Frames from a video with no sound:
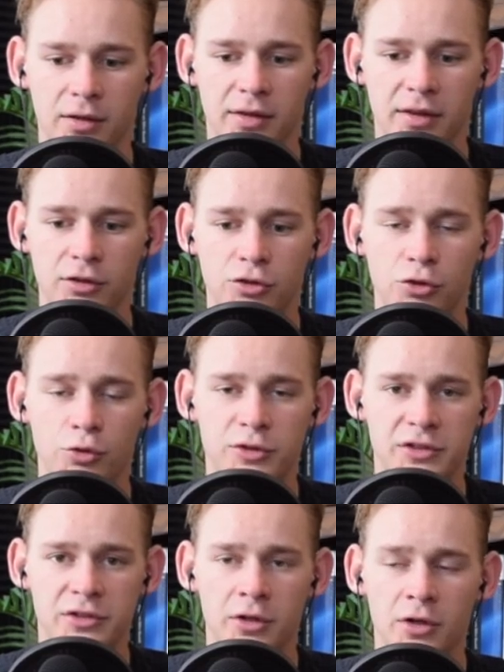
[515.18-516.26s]

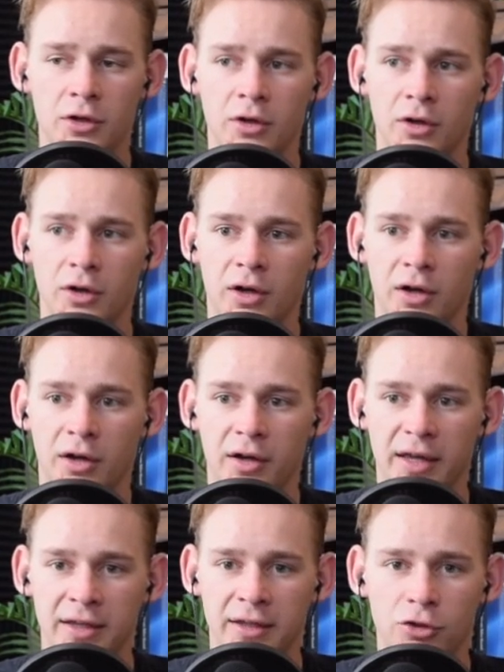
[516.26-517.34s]
uses uh,
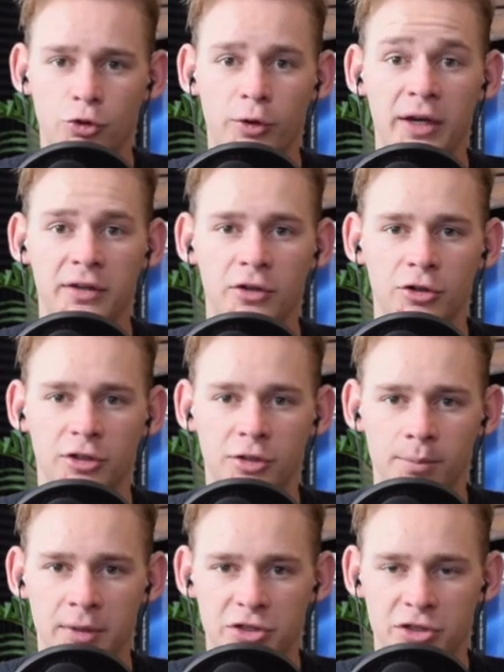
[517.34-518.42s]
in creating their
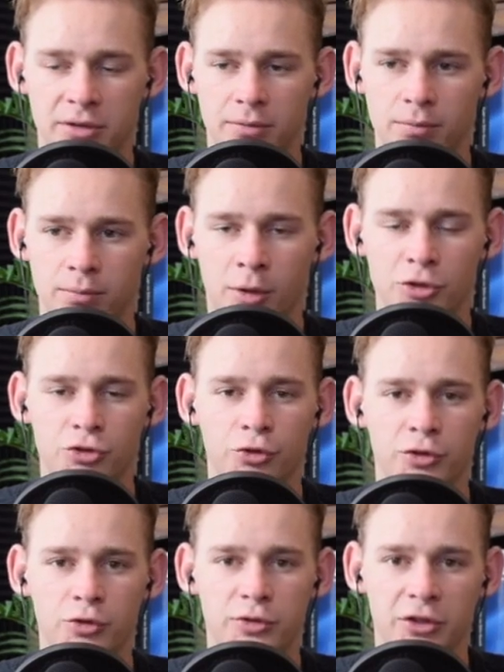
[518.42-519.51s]
diminishing
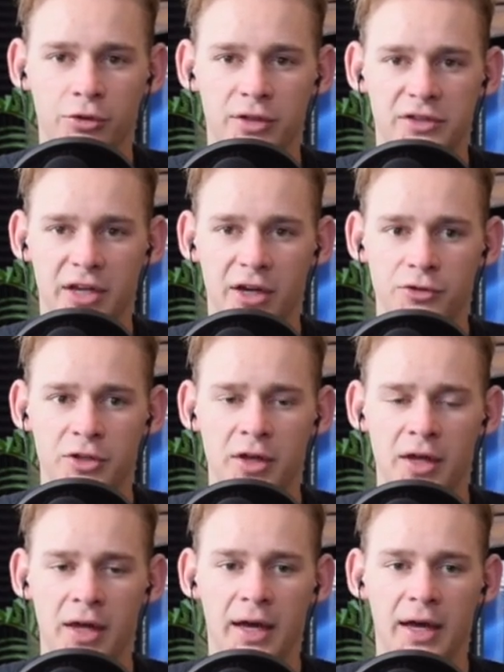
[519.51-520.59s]
marginal utility scales
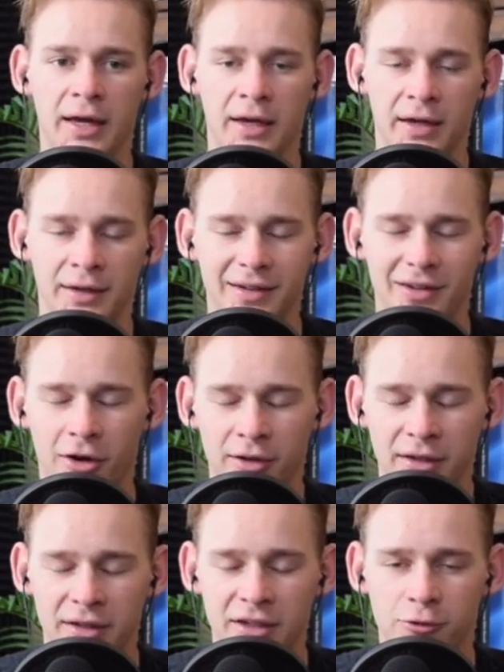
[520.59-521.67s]
and
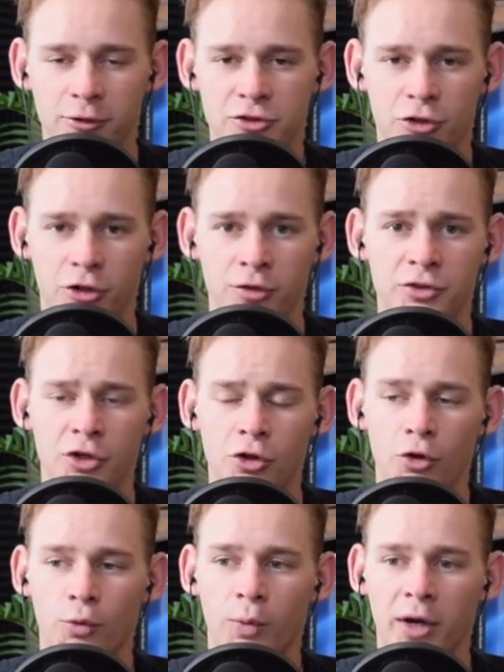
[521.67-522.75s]
on indifference curves,
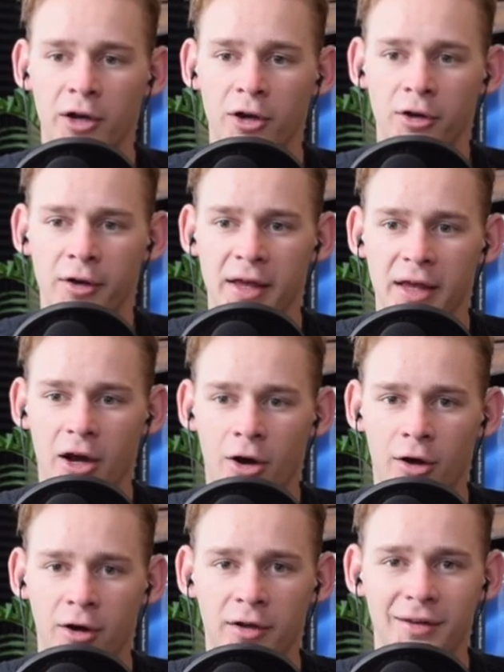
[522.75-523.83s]
where
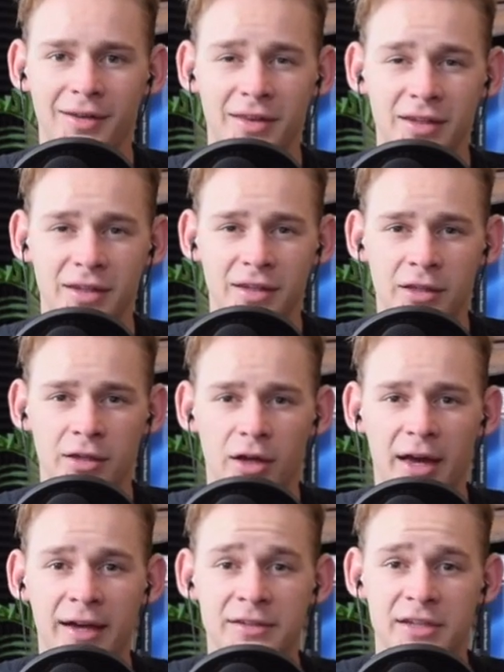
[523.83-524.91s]
on the
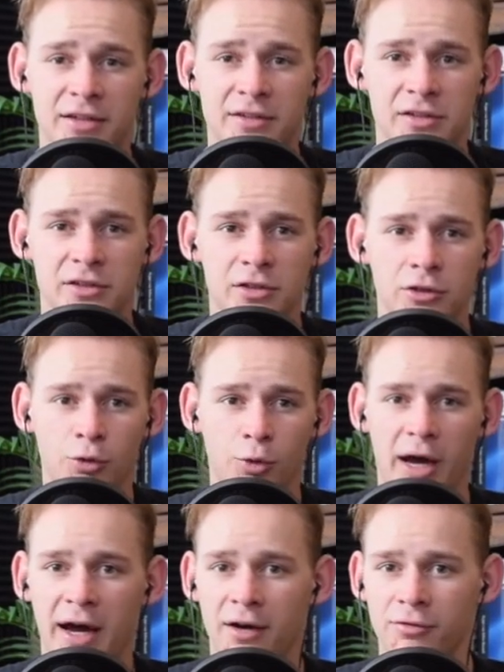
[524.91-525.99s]
x-axis
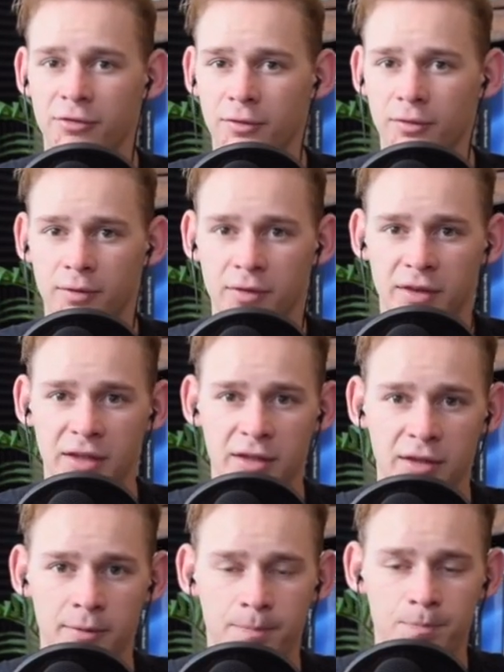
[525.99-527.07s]
you'll have
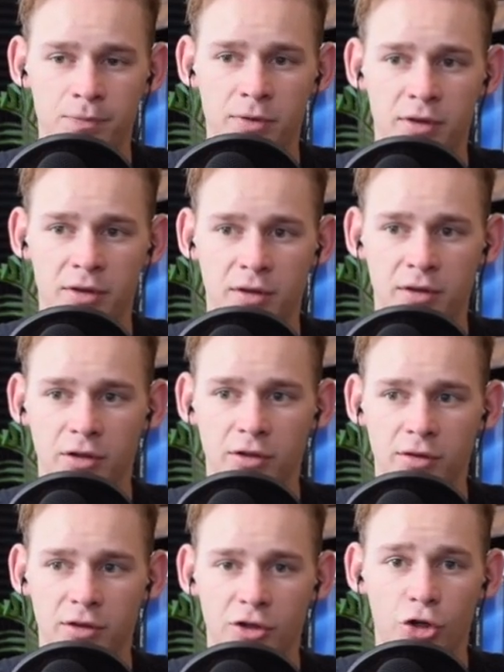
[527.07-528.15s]
the the
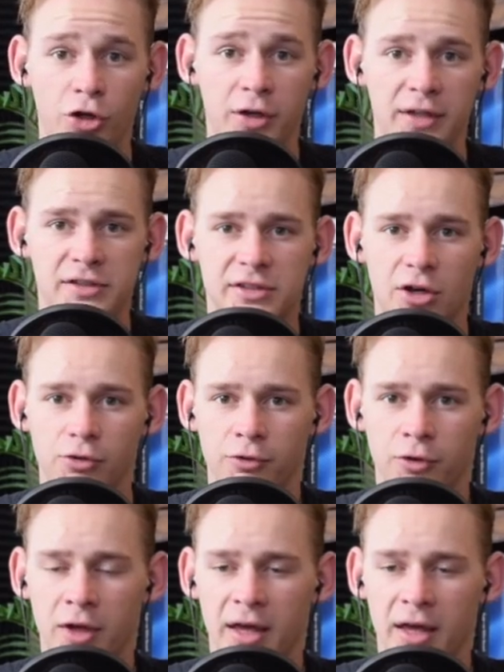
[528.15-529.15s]
the good itself